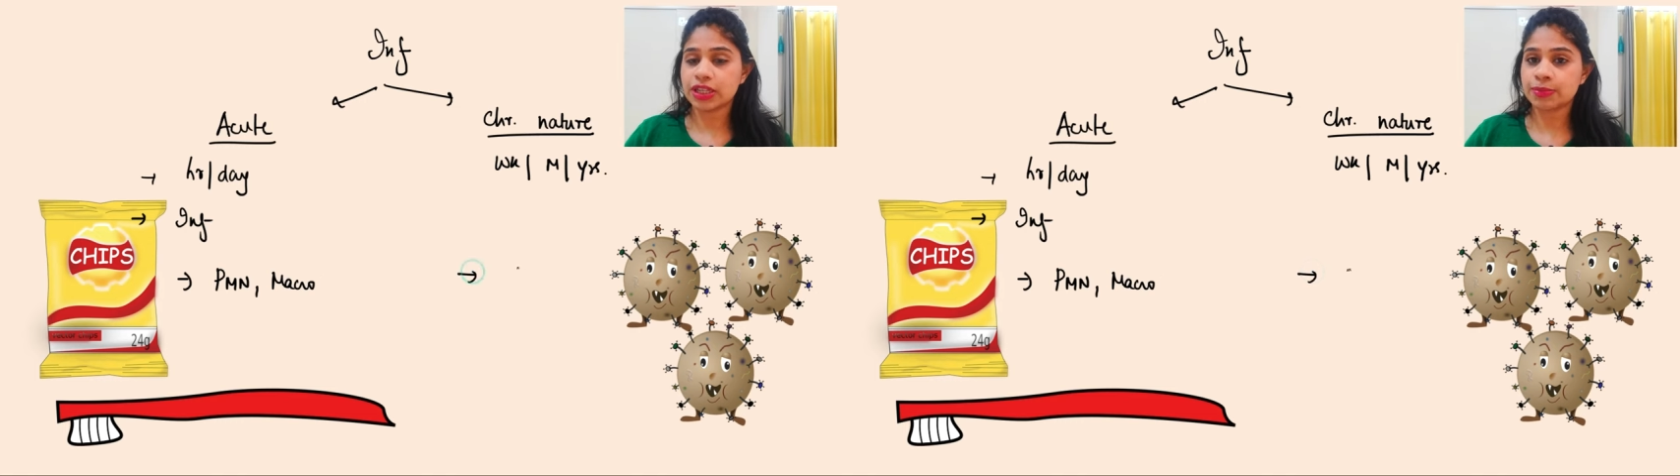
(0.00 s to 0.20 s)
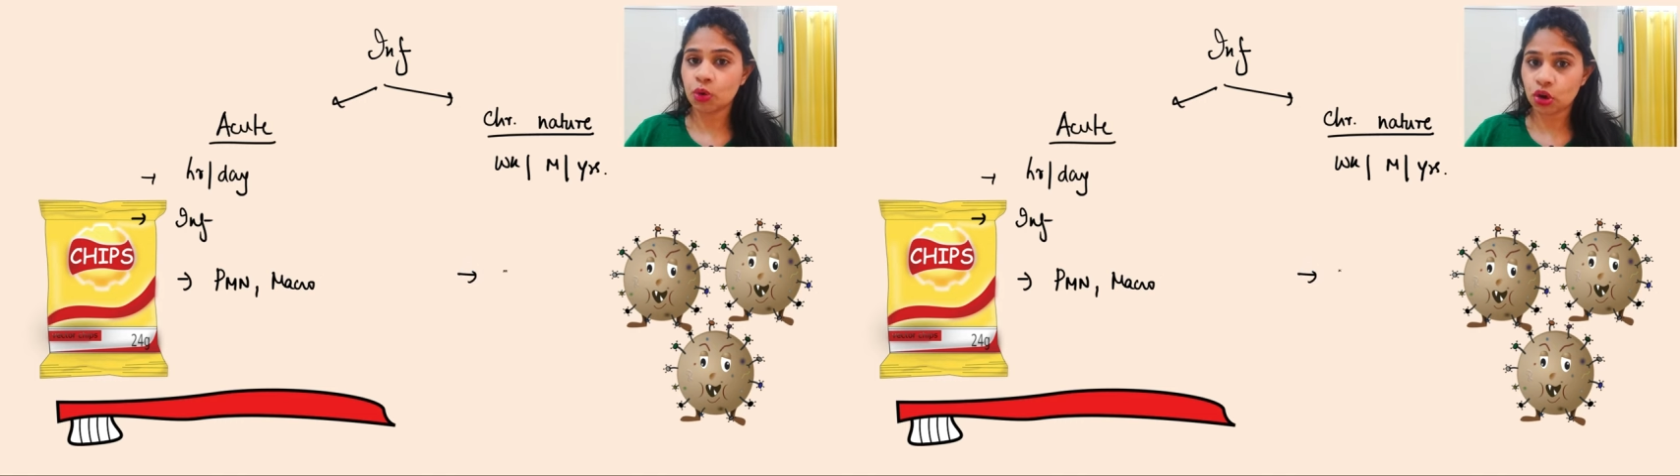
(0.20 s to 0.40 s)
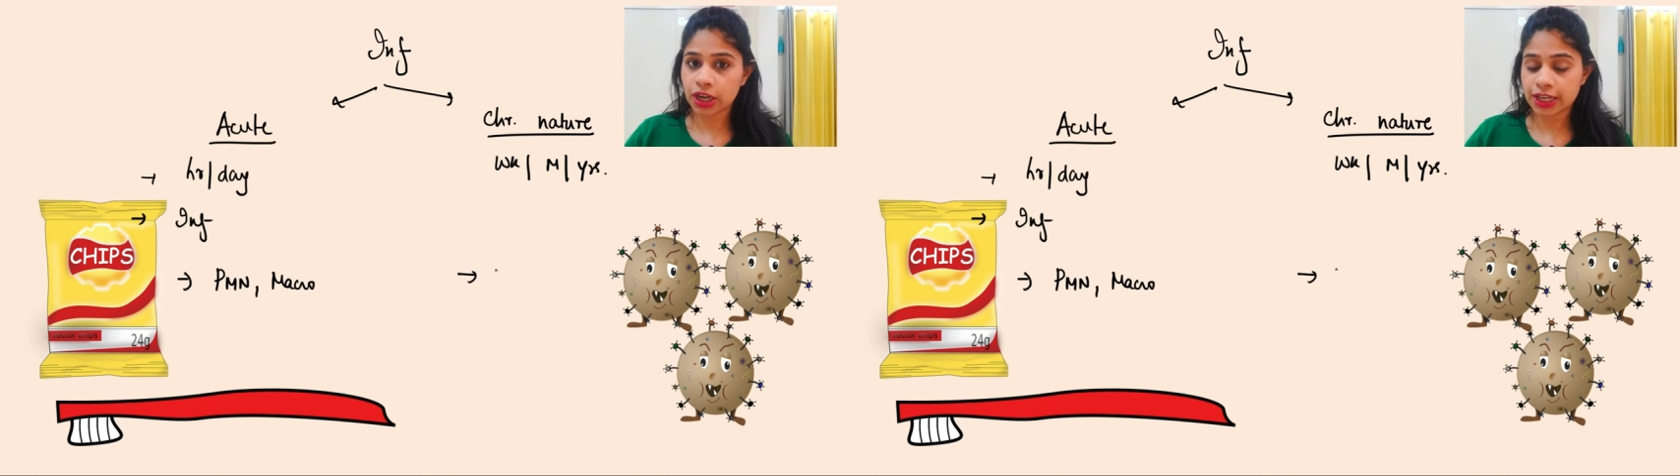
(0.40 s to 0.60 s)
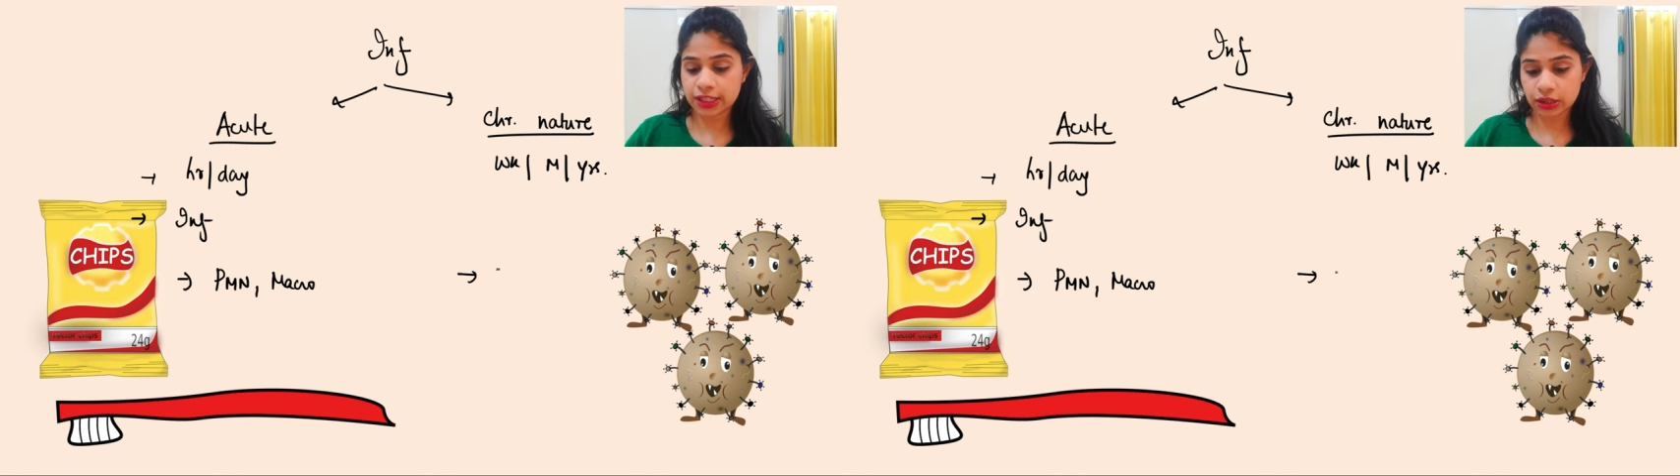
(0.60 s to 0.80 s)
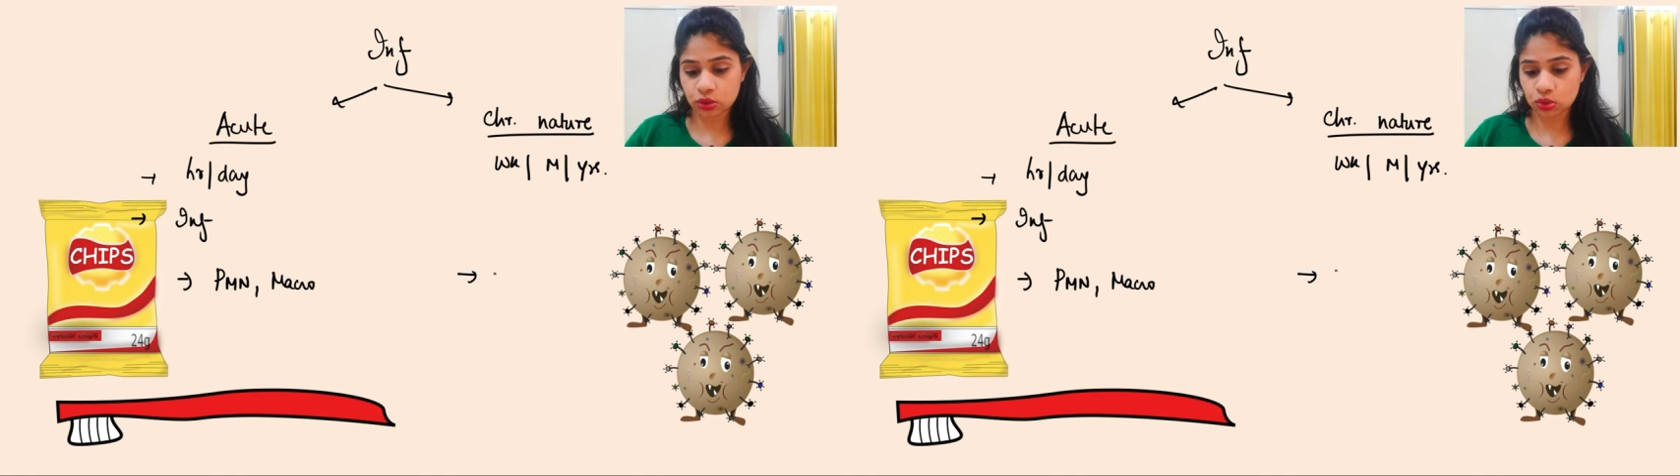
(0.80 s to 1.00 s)
is more or
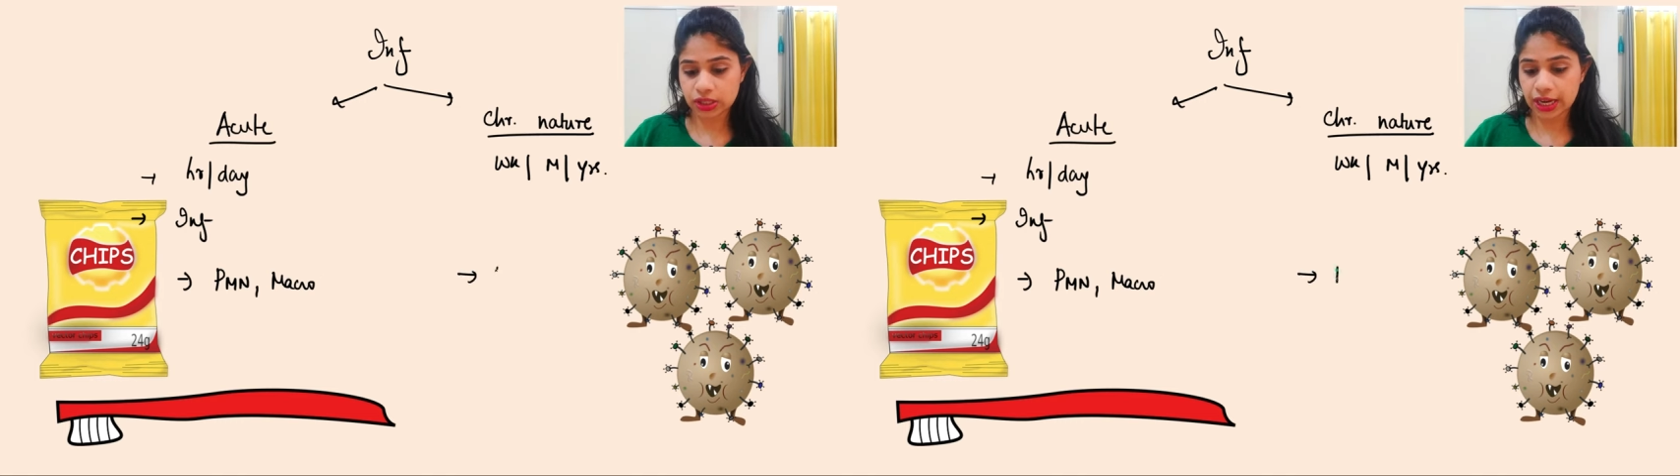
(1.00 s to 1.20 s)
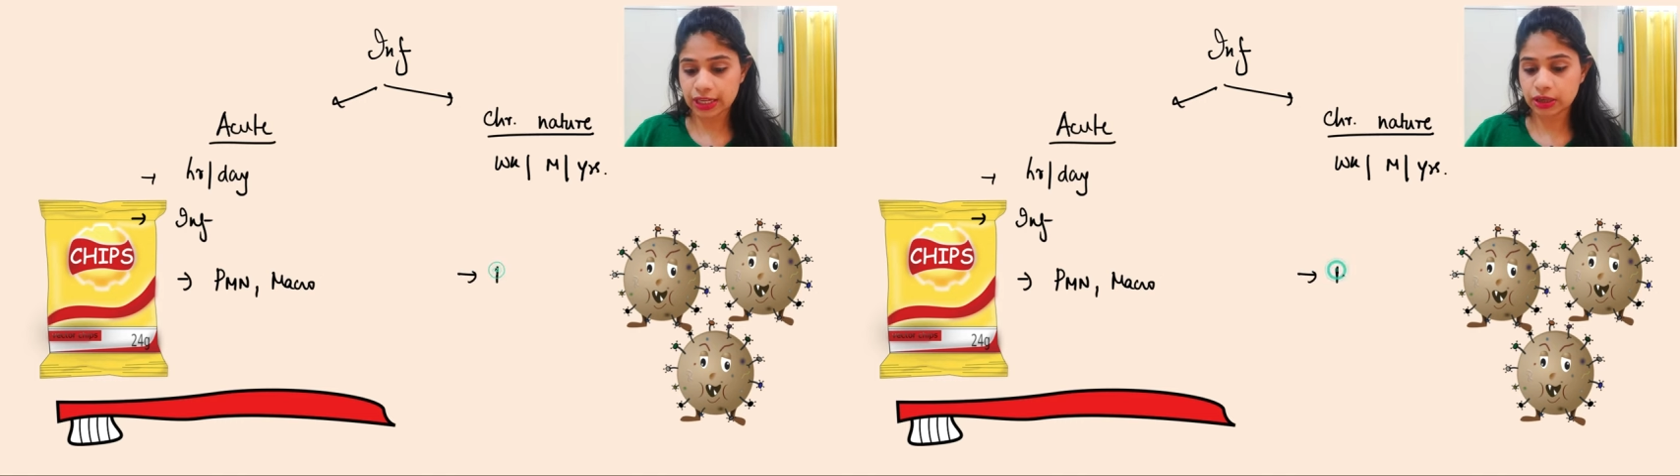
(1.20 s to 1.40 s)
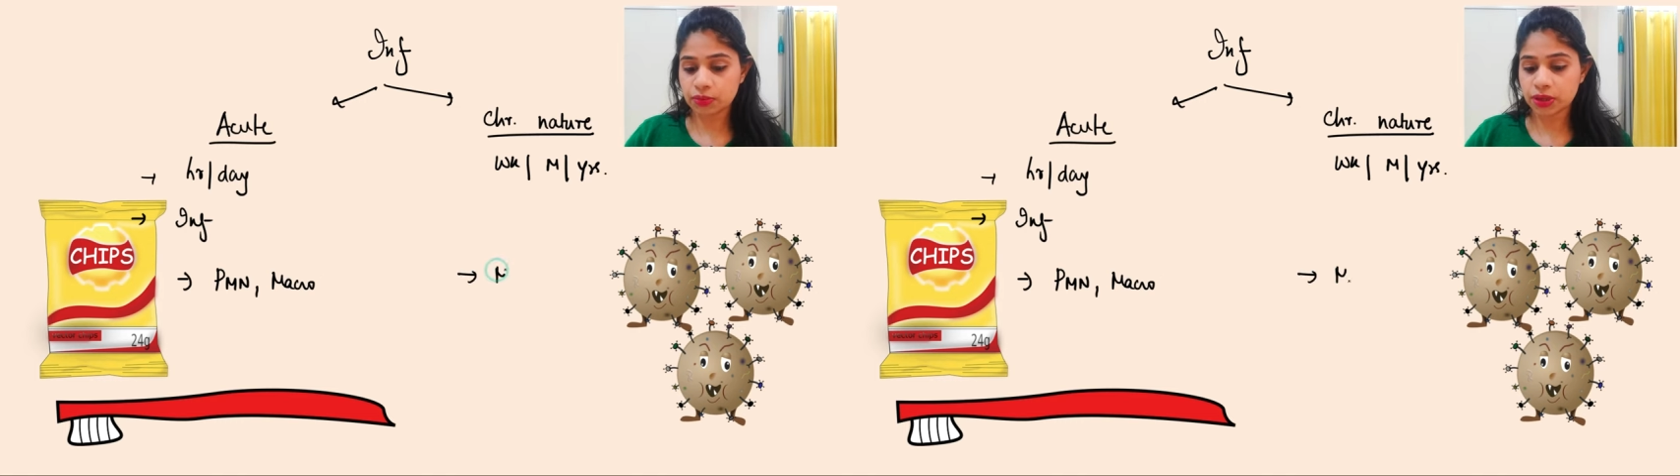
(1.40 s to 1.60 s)
less associated